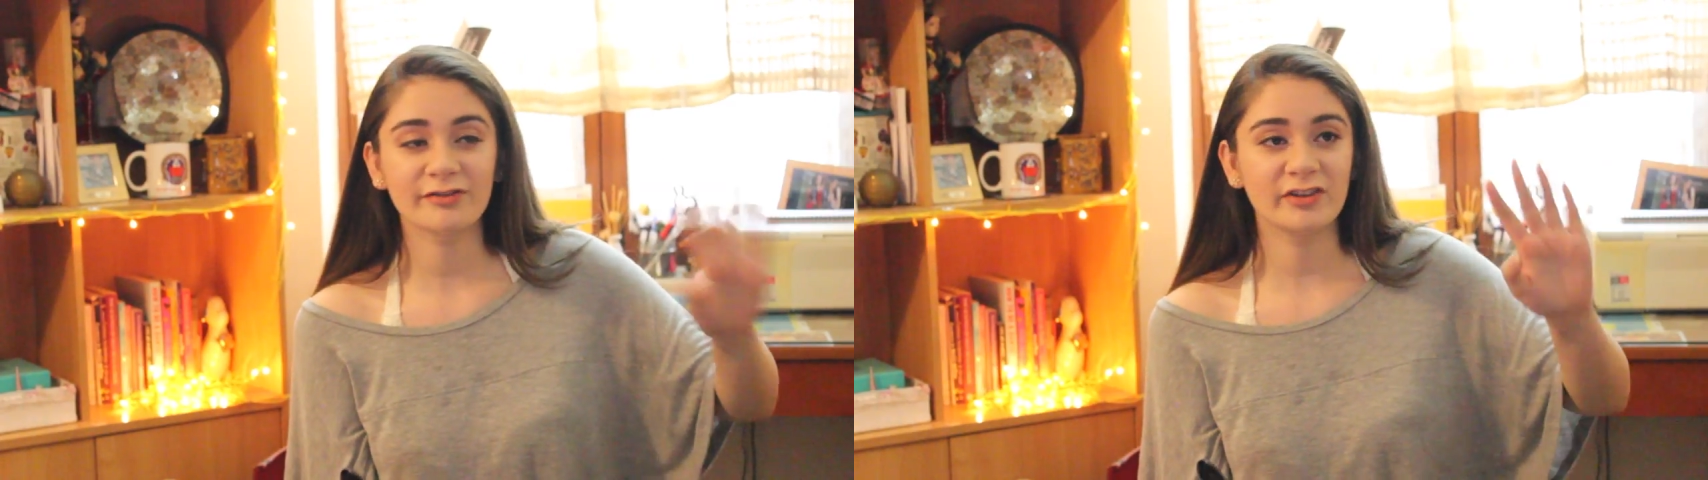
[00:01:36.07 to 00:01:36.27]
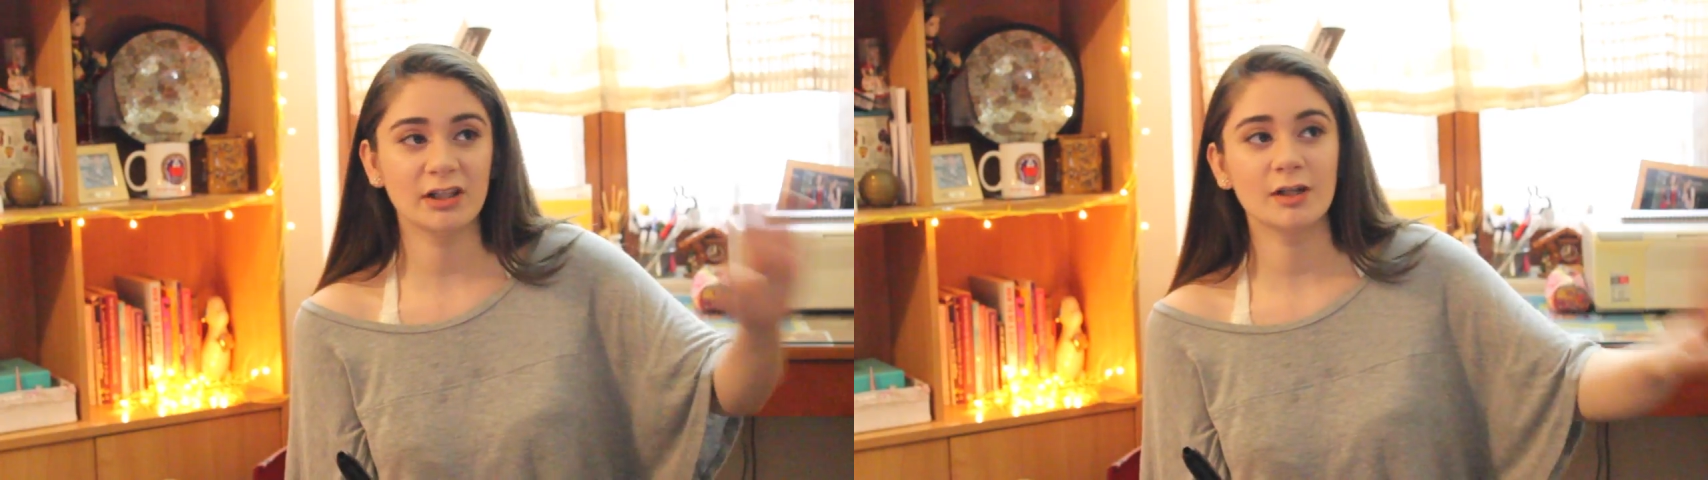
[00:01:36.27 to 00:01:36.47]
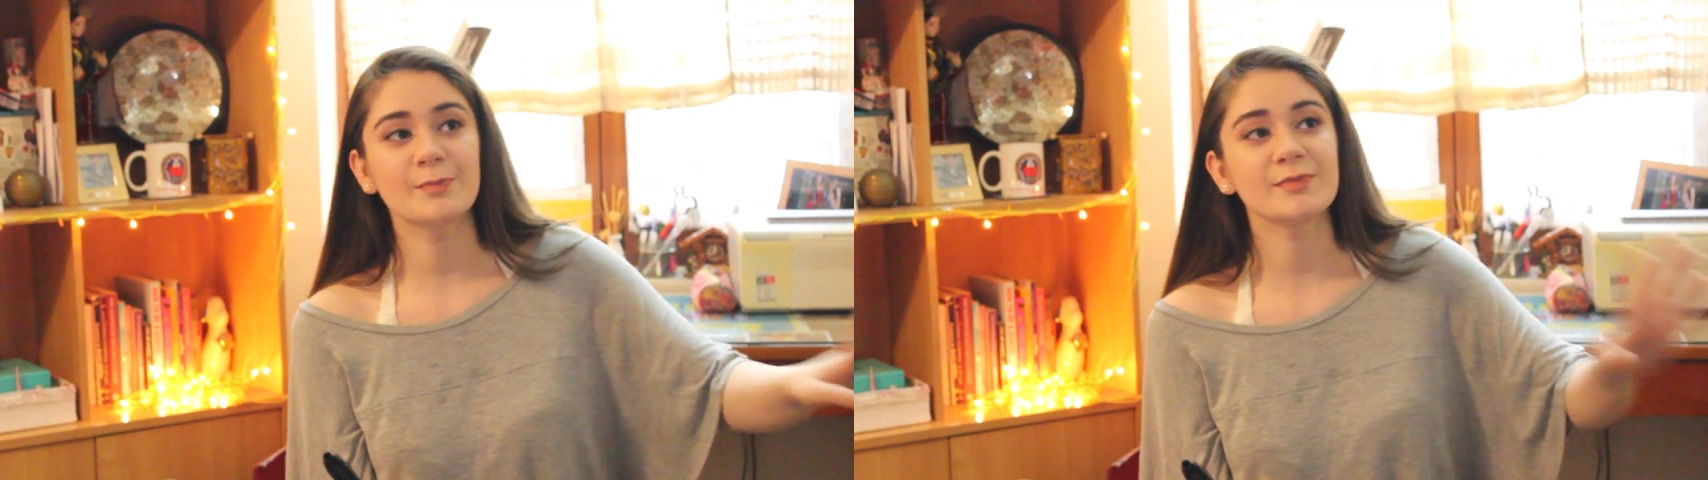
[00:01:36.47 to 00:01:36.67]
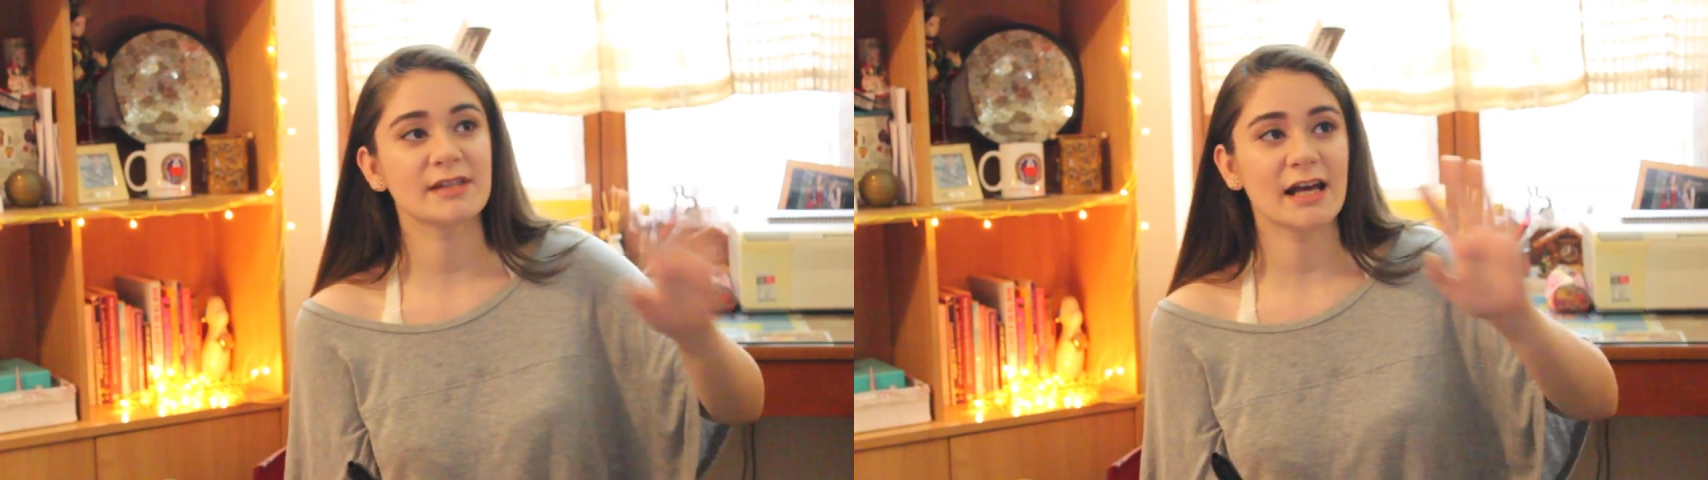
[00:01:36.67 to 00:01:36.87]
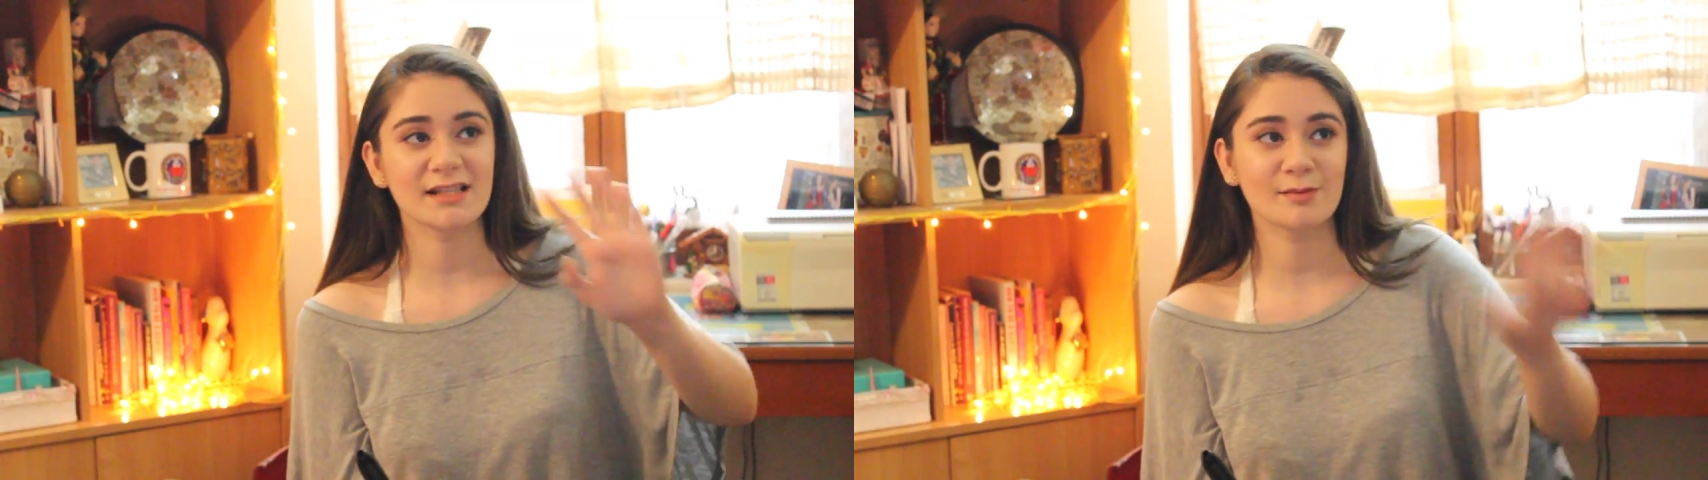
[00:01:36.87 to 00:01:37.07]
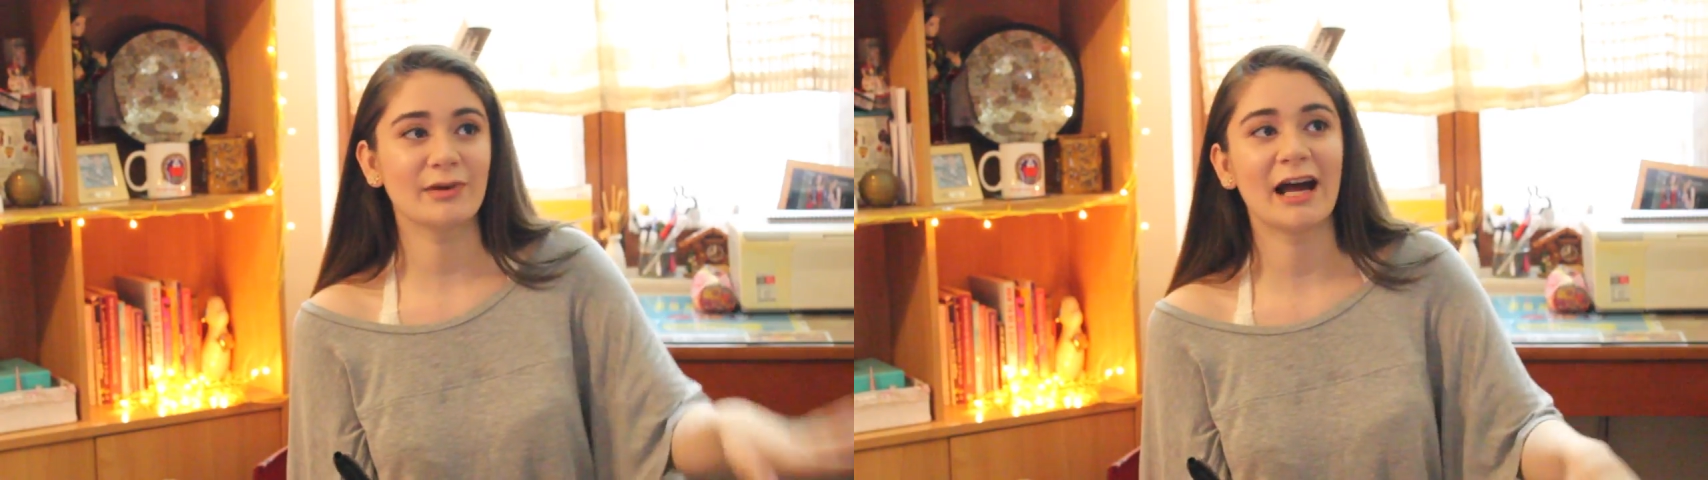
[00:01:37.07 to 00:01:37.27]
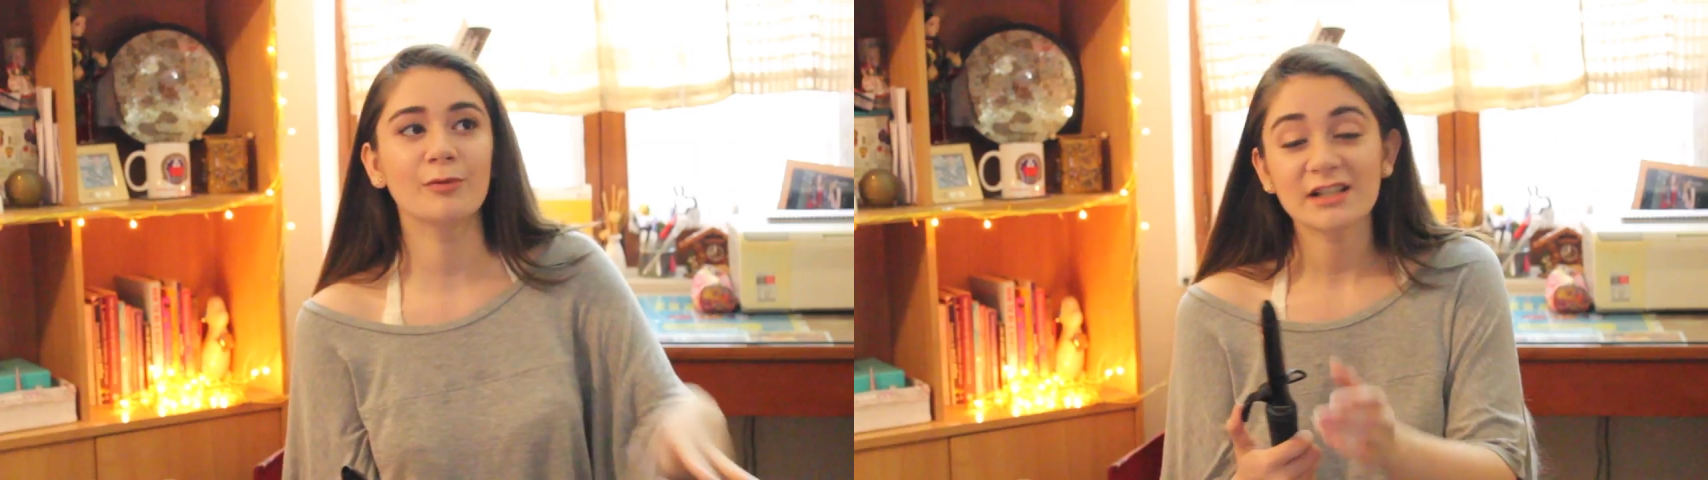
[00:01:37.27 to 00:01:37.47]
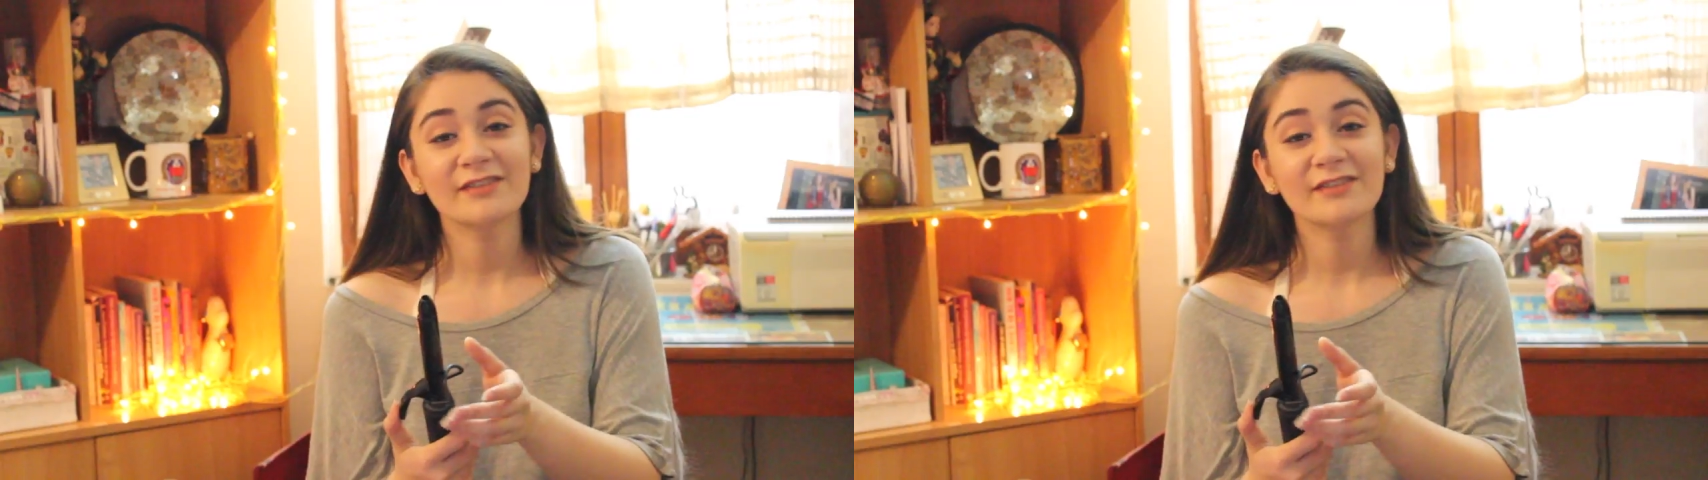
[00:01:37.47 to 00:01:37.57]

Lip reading: Philips as a brand because